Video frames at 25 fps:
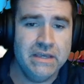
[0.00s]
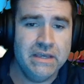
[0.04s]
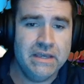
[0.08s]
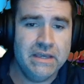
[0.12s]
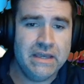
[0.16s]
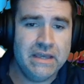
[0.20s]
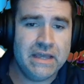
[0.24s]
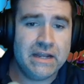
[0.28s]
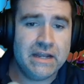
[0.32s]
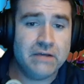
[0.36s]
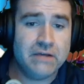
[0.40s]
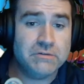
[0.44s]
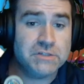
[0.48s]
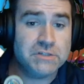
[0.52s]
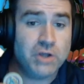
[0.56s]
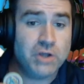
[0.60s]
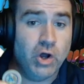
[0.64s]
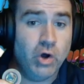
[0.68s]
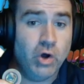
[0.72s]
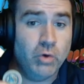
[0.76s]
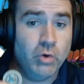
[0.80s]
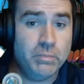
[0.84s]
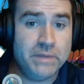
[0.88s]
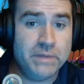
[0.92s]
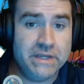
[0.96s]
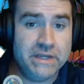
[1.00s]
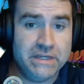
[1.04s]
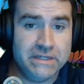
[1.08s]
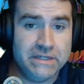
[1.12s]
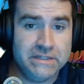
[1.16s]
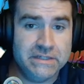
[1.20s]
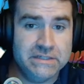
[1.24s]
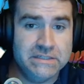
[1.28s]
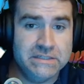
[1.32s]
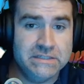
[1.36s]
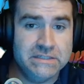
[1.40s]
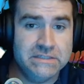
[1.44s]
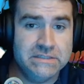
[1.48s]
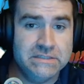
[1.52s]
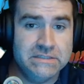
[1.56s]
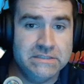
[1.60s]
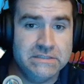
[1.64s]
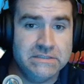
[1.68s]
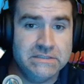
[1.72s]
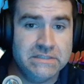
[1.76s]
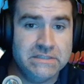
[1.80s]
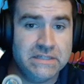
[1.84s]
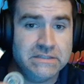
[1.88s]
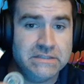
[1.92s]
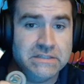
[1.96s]
And I was hoping
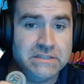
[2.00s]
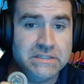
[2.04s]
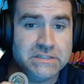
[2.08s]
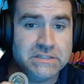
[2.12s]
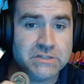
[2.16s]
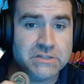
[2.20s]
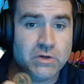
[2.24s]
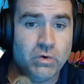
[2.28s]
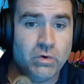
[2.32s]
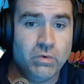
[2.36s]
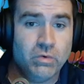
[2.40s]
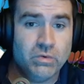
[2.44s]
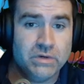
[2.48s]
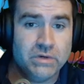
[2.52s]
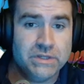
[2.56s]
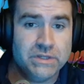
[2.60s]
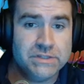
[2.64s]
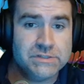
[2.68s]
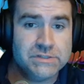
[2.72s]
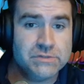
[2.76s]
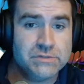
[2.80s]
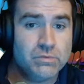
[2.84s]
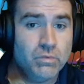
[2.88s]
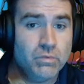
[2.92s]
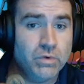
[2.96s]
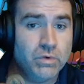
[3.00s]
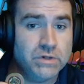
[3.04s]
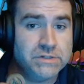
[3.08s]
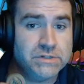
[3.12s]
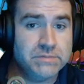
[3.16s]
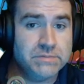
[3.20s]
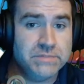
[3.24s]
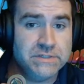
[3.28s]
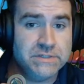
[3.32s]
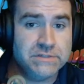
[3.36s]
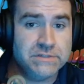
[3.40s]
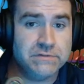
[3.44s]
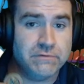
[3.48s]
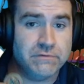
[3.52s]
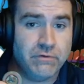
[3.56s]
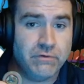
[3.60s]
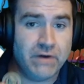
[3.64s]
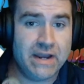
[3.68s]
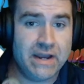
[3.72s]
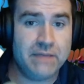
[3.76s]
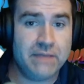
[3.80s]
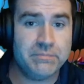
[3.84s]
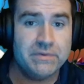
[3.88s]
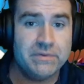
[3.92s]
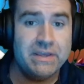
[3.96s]
that these coins weren't a piece of
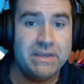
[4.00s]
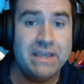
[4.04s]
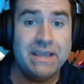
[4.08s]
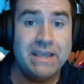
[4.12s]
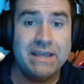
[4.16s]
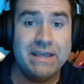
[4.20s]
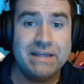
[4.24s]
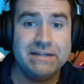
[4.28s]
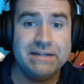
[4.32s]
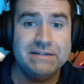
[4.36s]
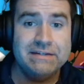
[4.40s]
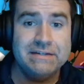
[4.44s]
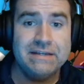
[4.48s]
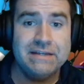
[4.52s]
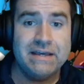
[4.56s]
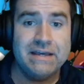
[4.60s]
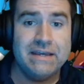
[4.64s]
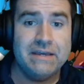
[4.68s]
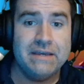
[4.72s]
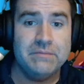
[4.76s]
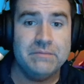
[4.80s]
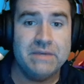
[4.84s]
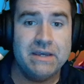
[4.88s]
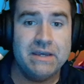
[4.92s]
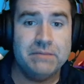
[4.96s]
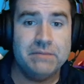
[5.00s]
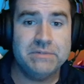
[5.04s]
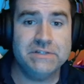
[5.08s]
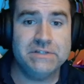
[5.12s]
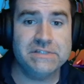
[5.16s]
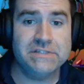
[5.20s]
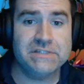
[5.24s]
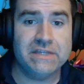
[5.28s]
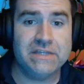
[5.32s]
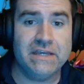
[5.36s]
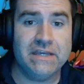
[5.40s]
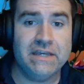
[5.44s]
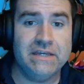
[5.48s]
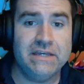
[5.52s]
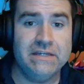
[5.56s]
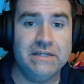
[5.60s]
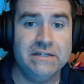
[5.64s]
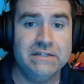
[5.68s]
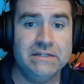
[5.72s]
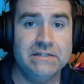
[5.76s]
crap. And I am happy to say